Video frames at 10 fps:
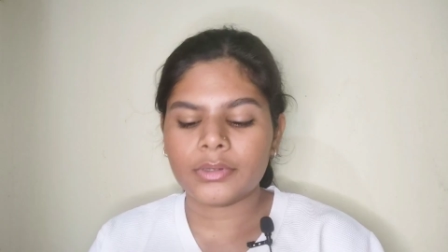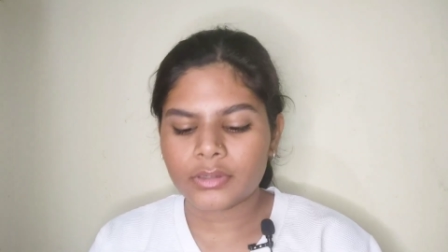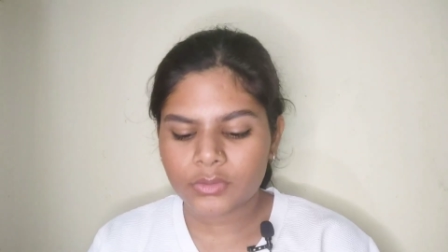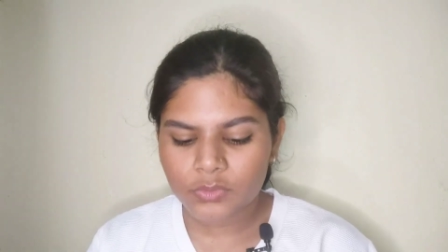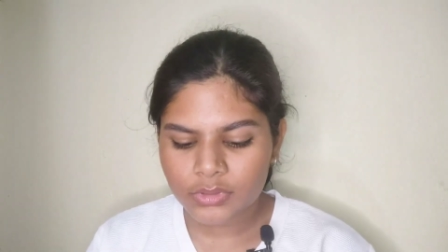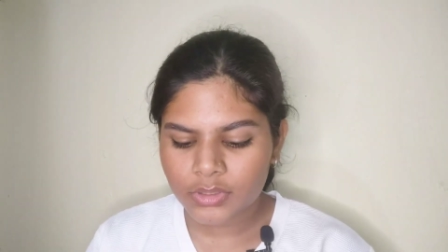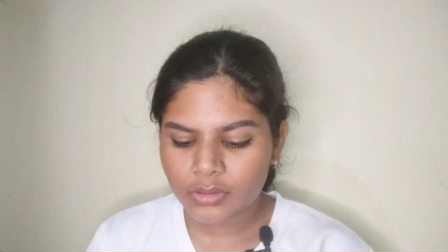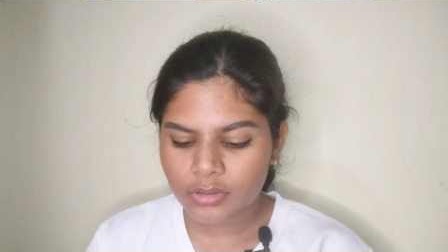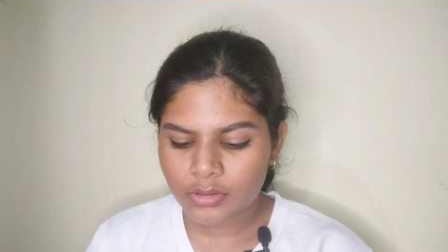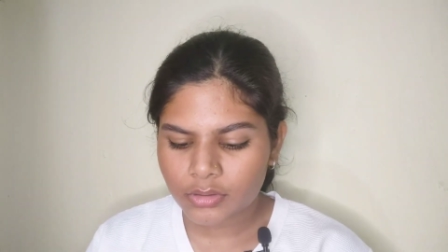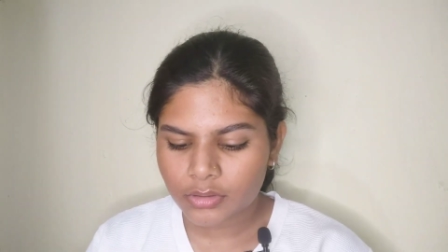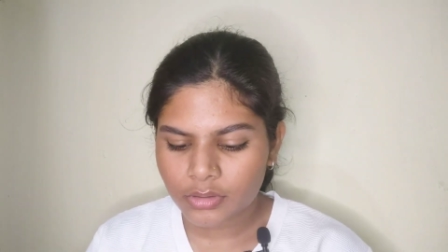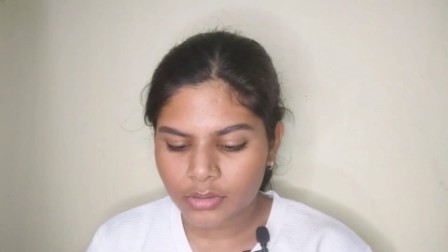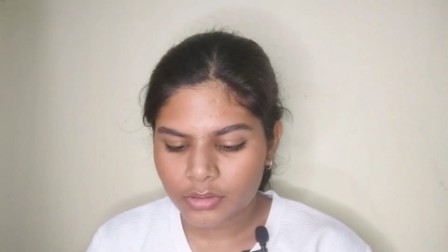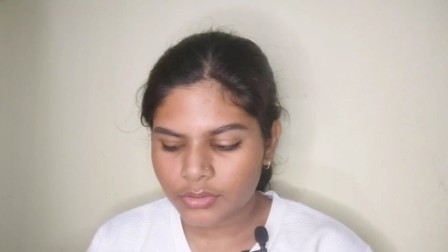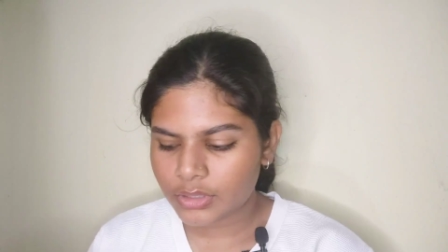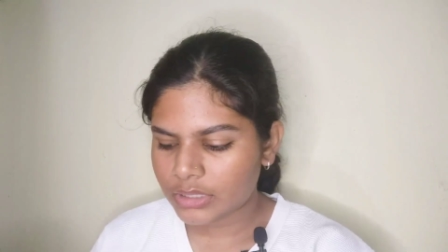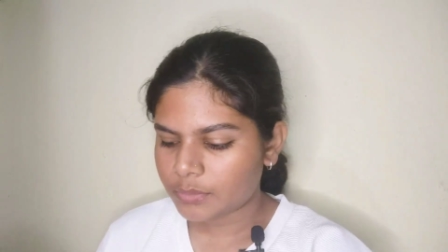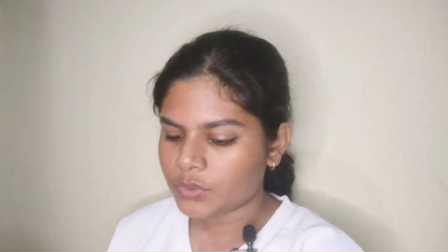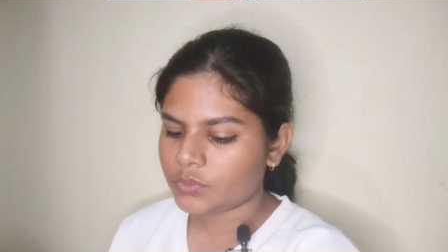gonna use the
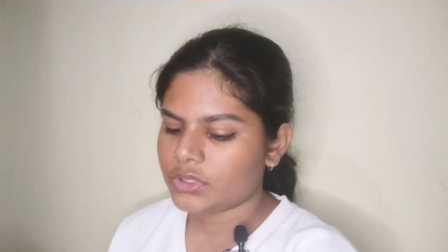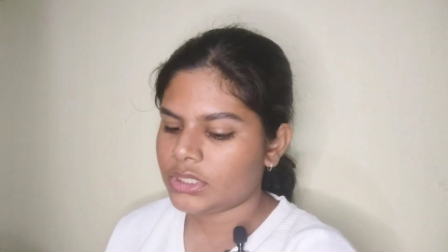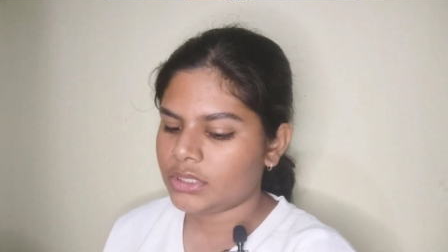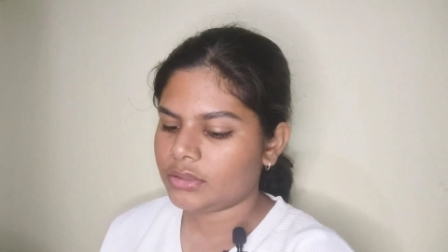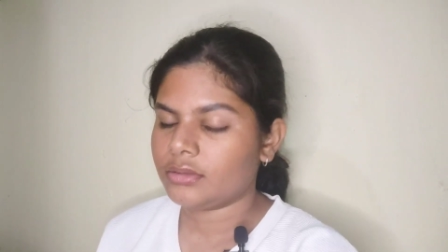Rare Beauty.